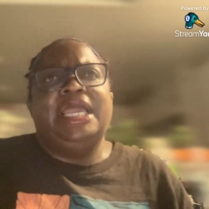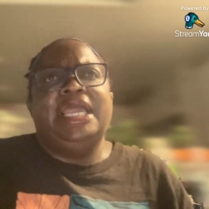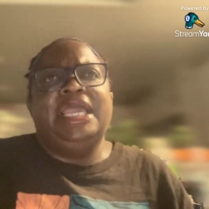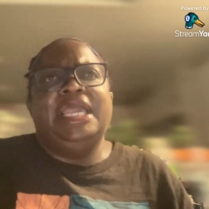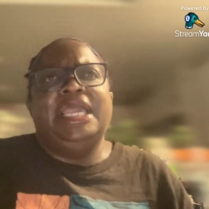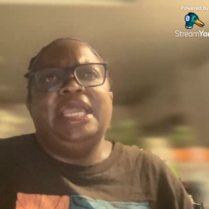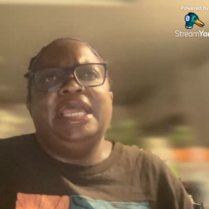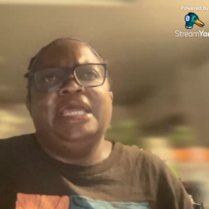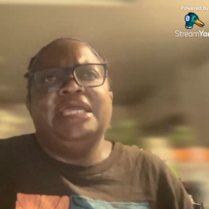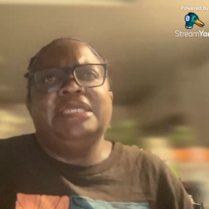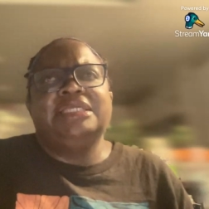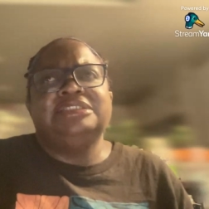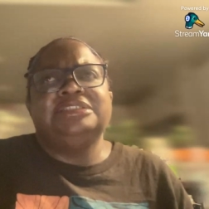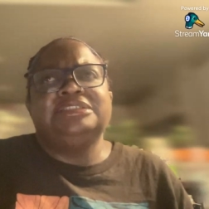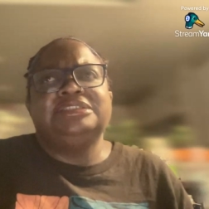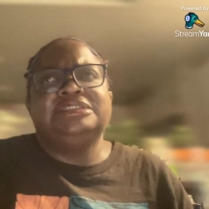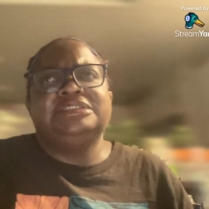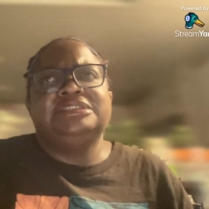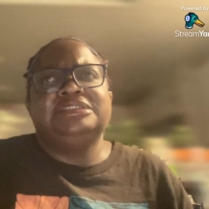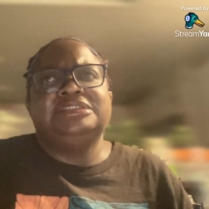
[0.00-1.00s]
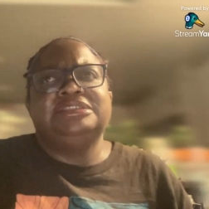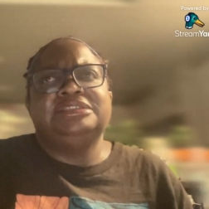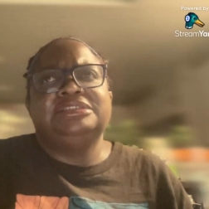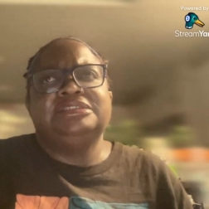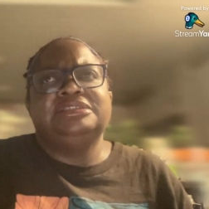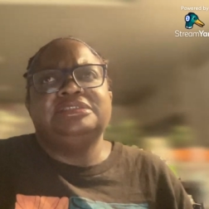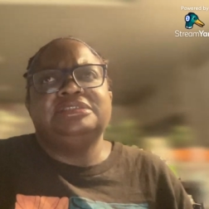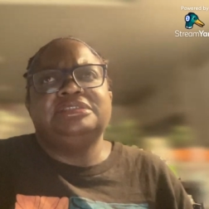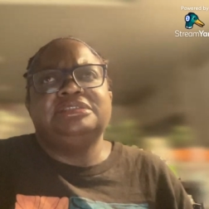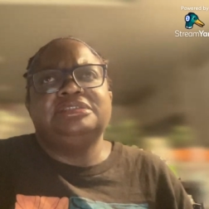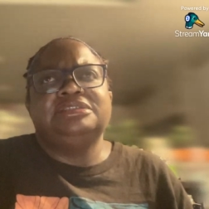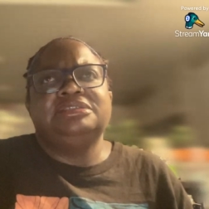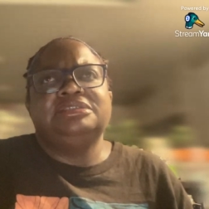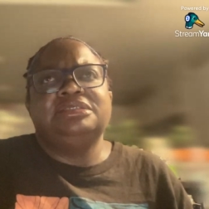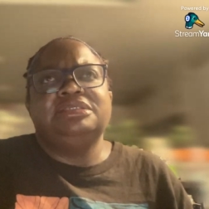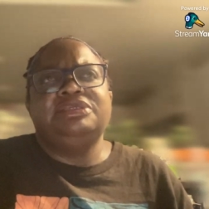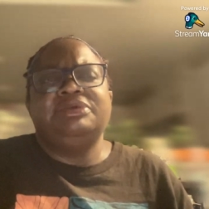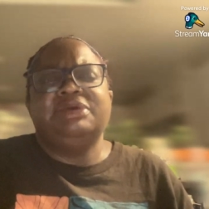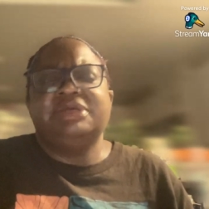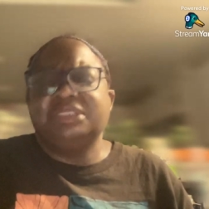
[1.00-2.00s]
and
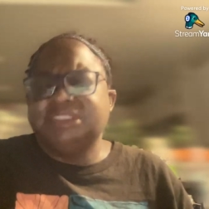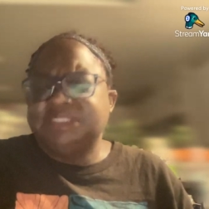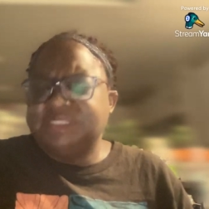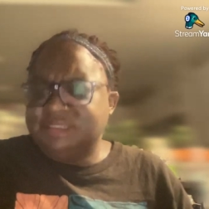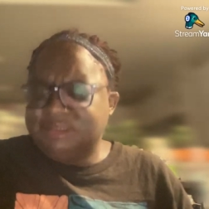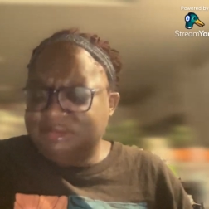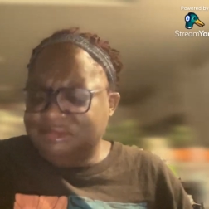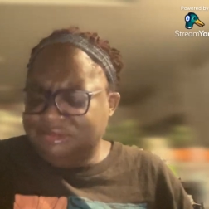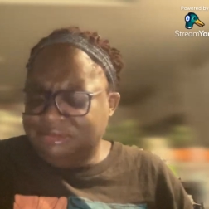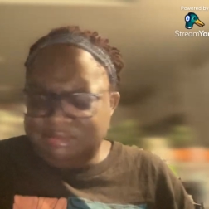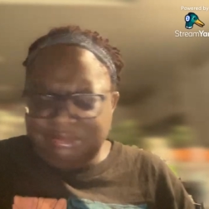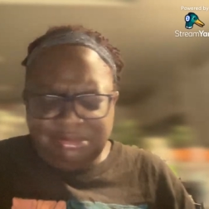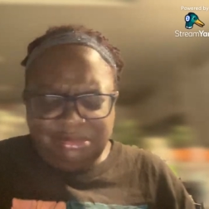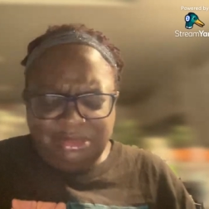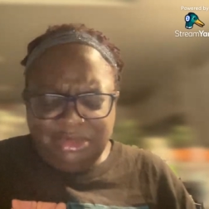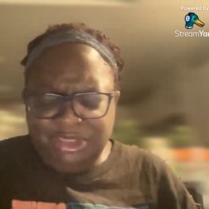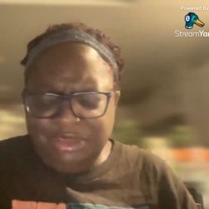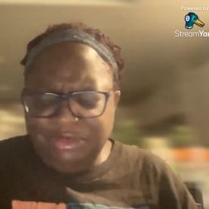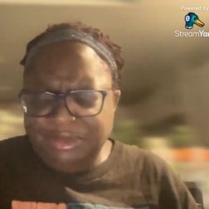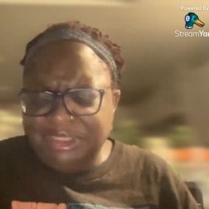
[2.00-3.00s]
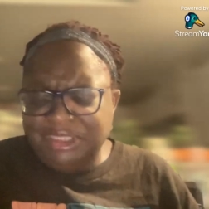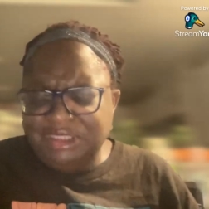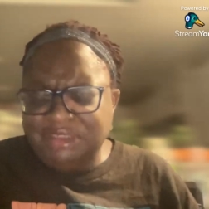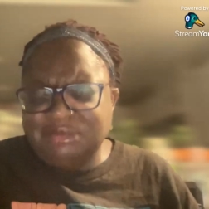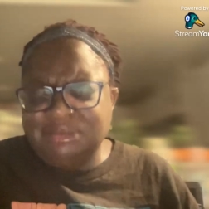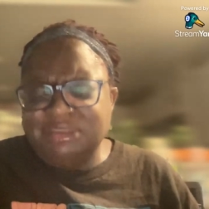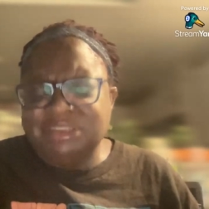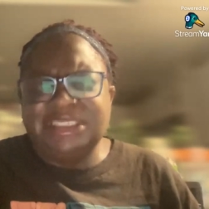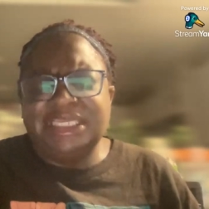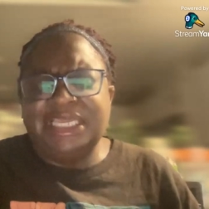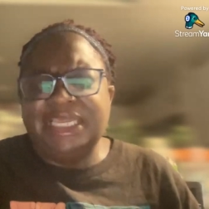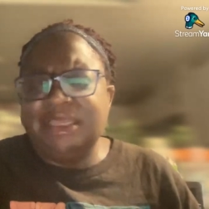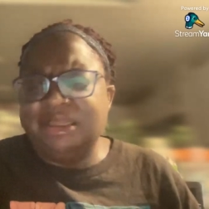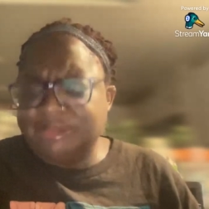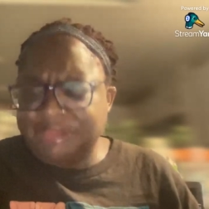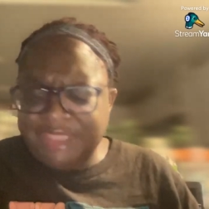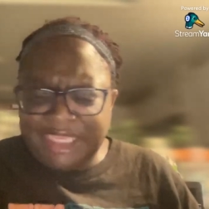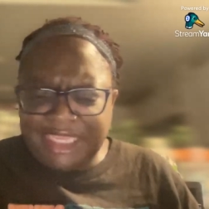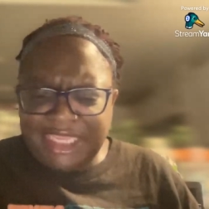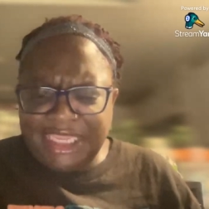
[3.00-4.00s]
you can you can
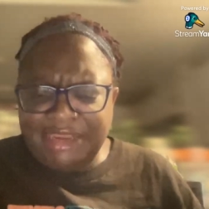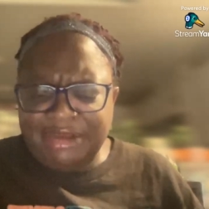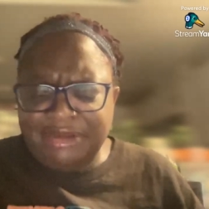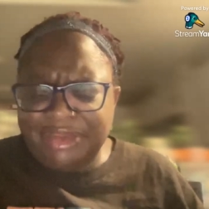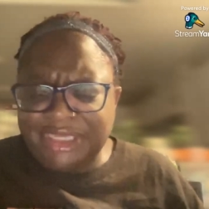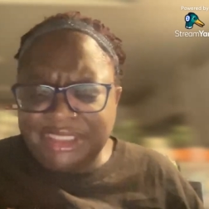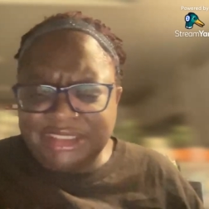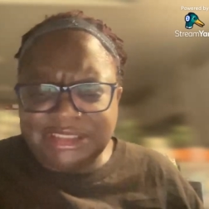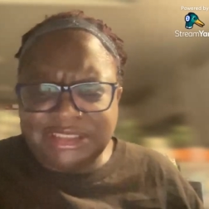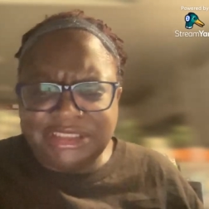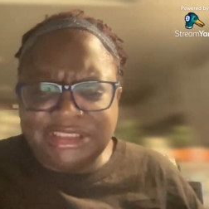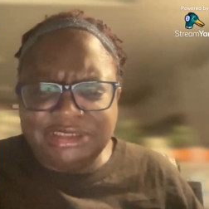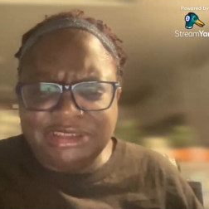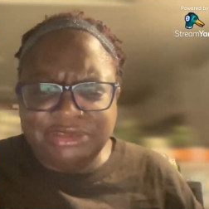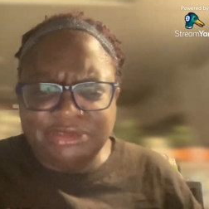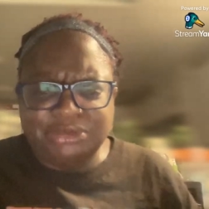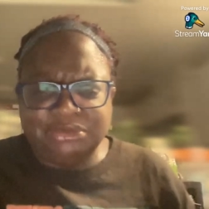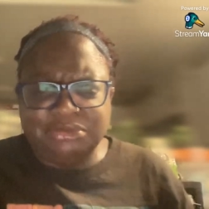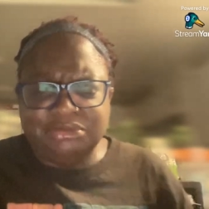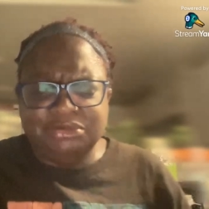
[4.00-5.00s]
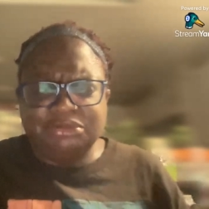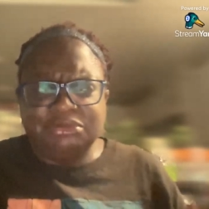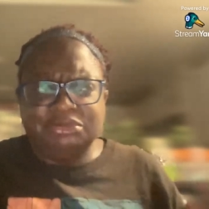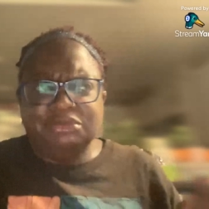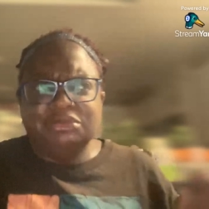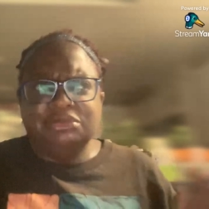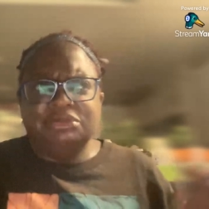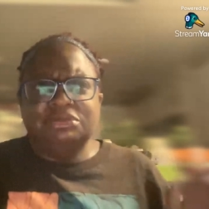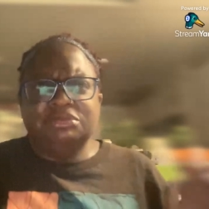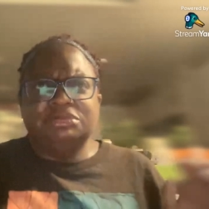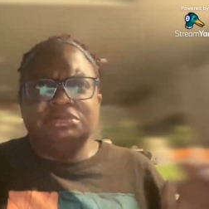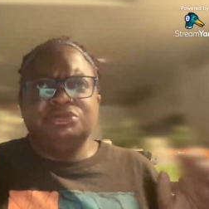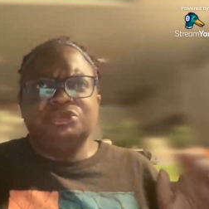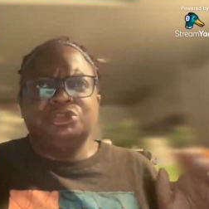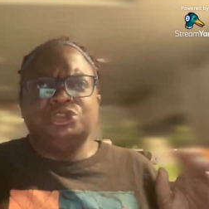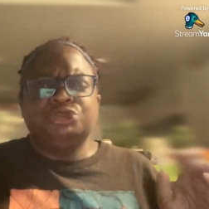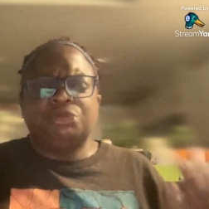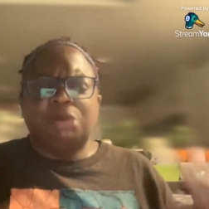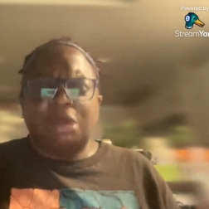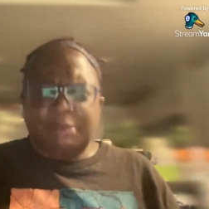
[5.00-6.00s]
tell that Keri is still
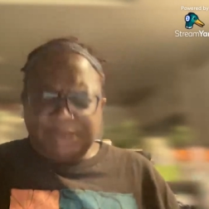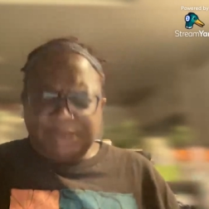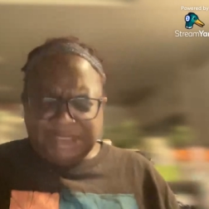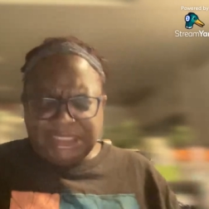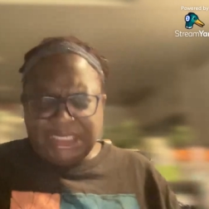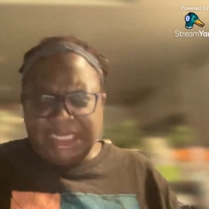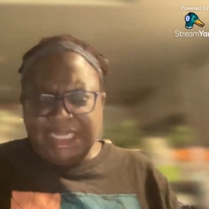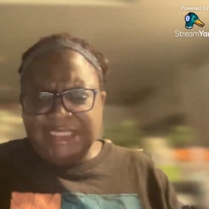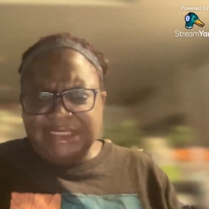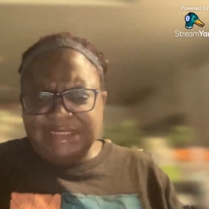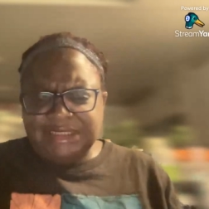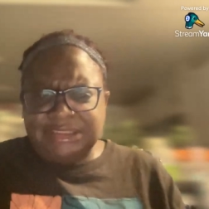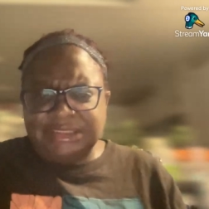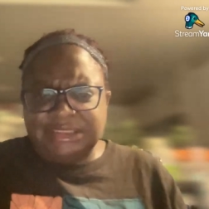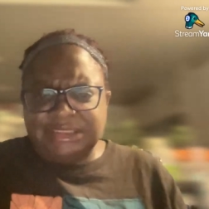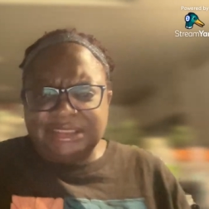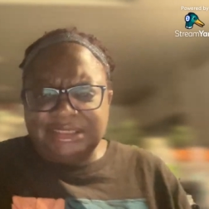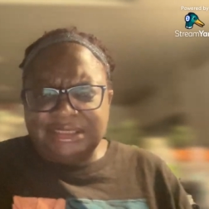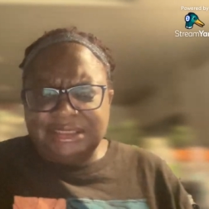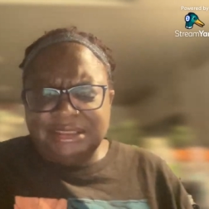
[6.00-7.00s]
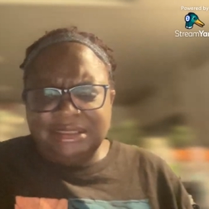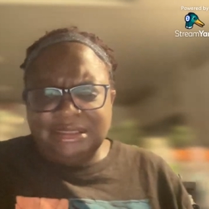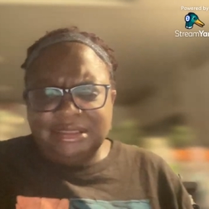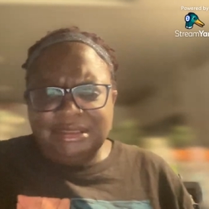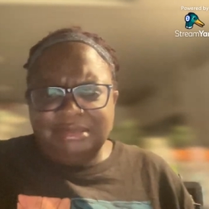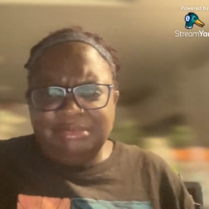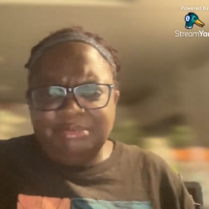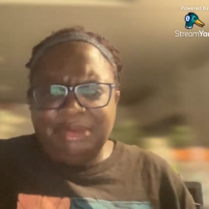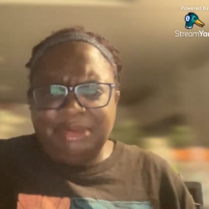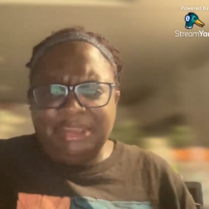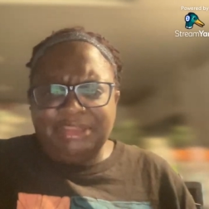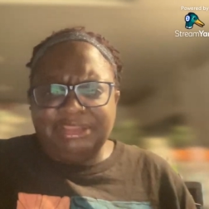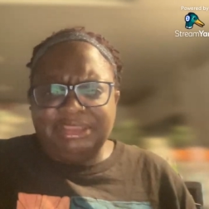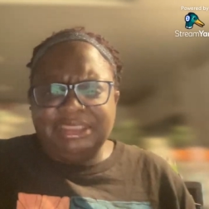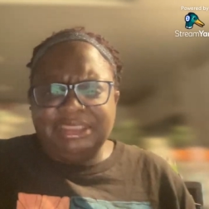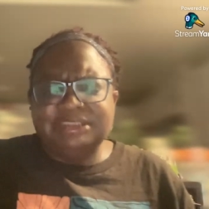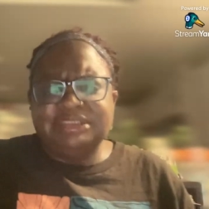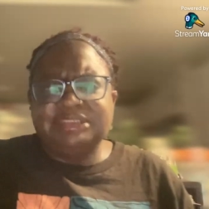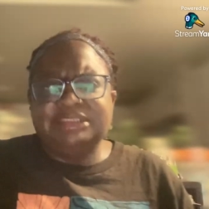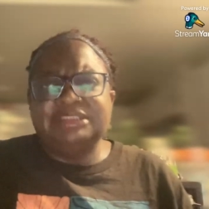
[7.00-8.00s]
traumatized by
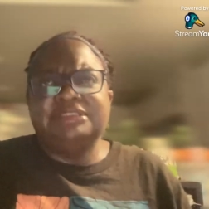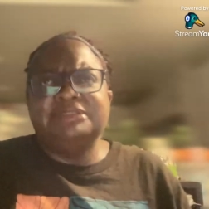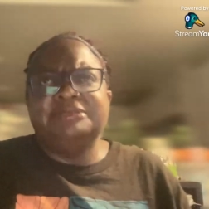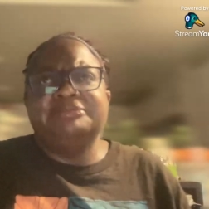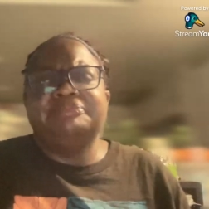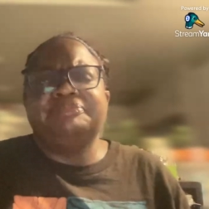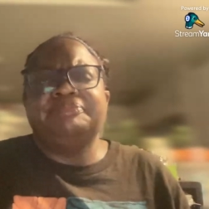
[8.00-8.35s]
this,